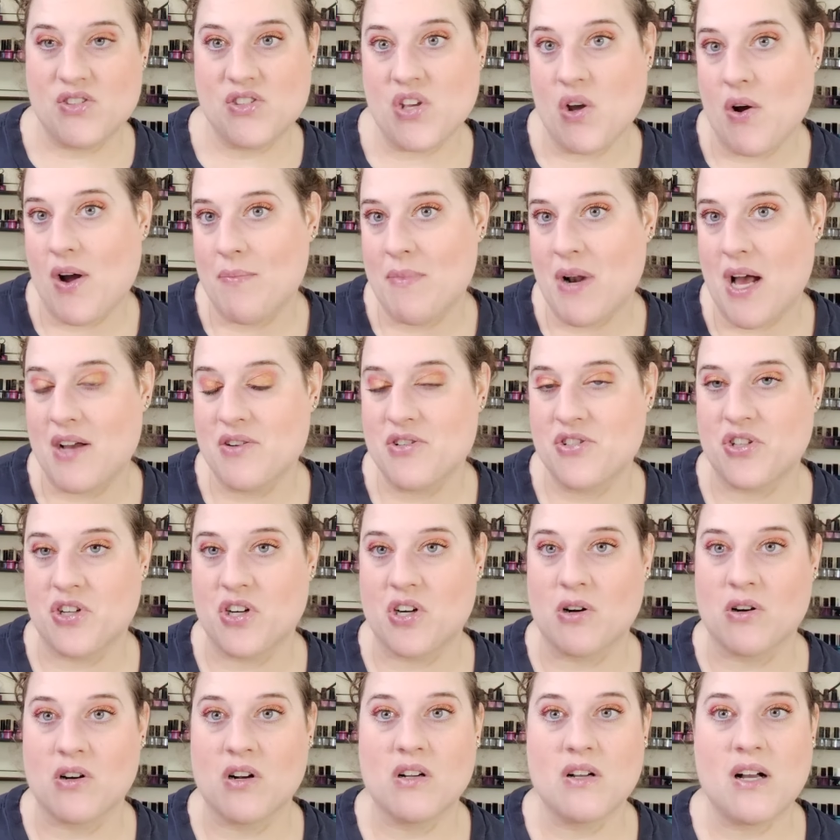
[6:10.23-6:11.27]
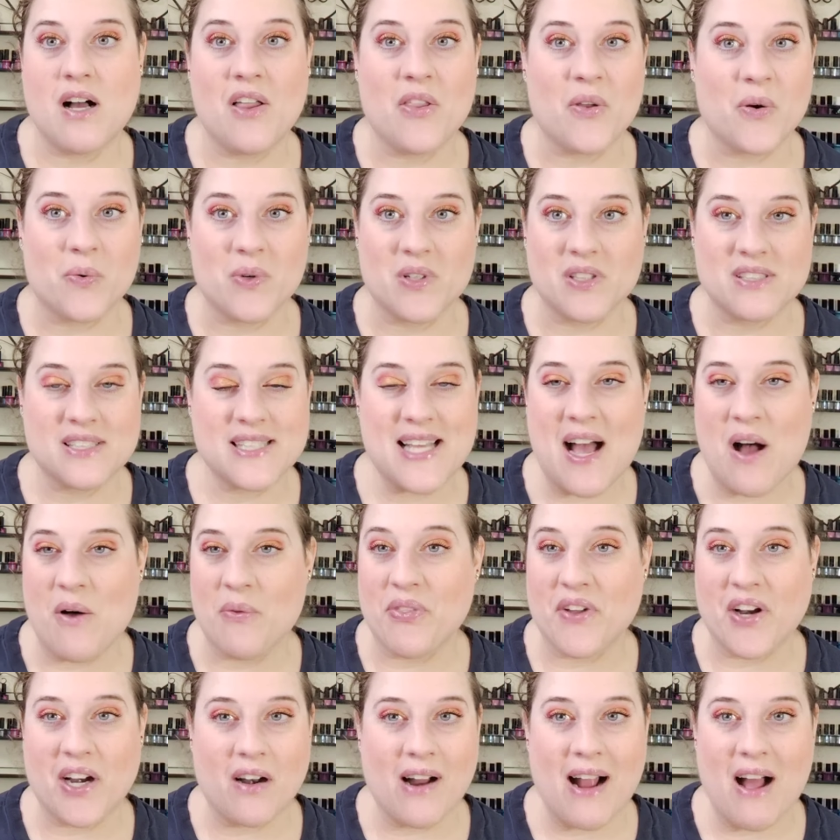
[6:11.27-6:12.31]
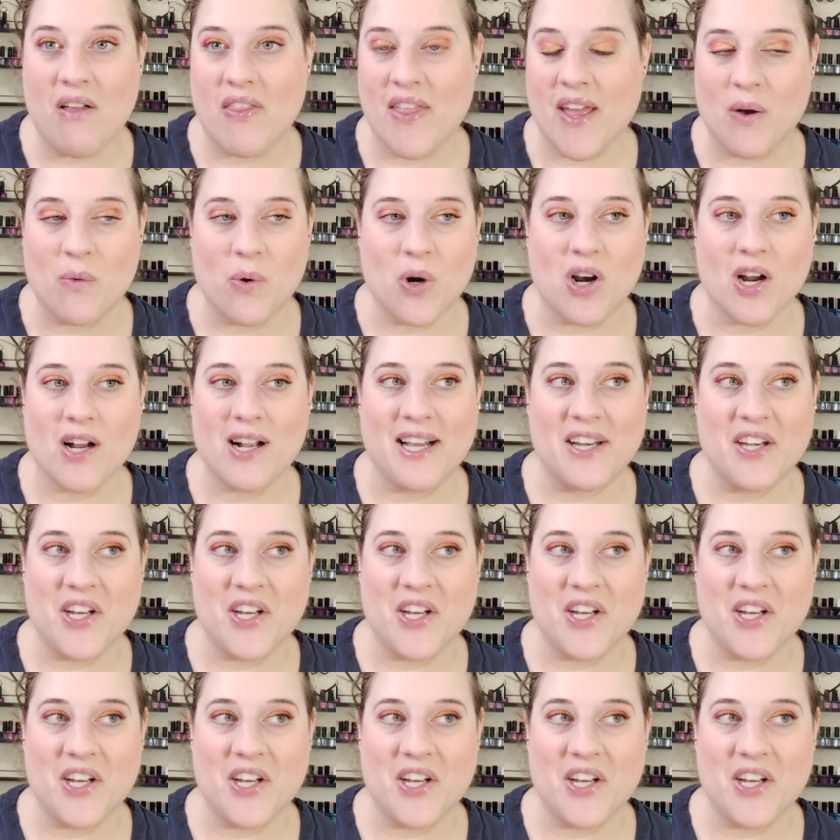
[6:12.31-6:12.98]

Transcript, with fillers: so I'm not sure other ones out there how they work.